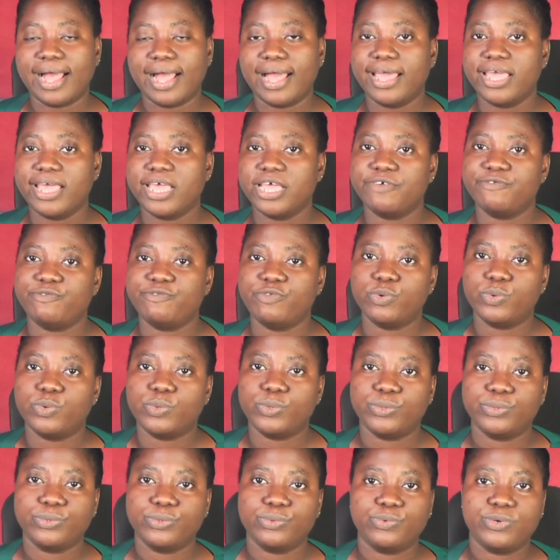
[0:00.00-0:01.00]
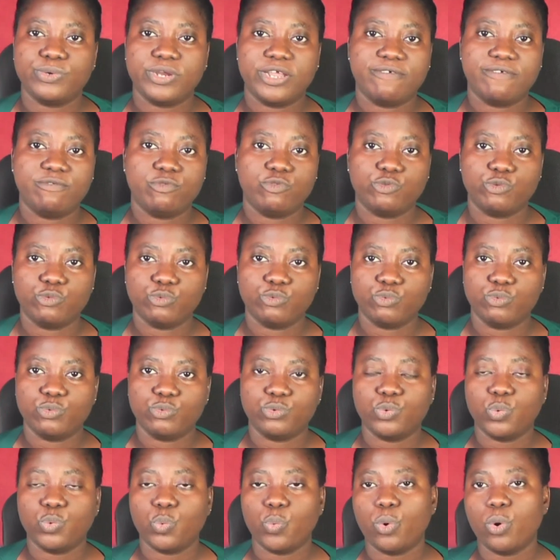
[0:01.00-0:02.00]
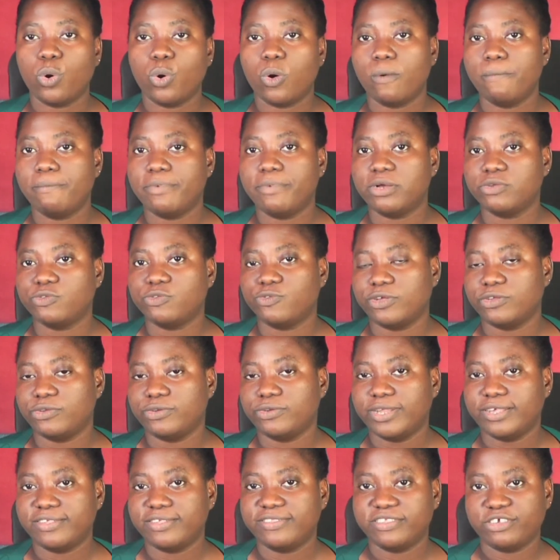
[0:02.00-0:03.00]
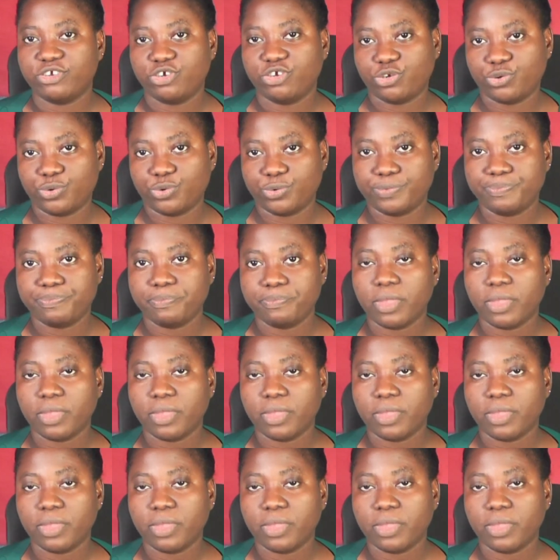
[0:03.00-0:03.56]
Hi everyone, good afternoon. Welcome back to another session.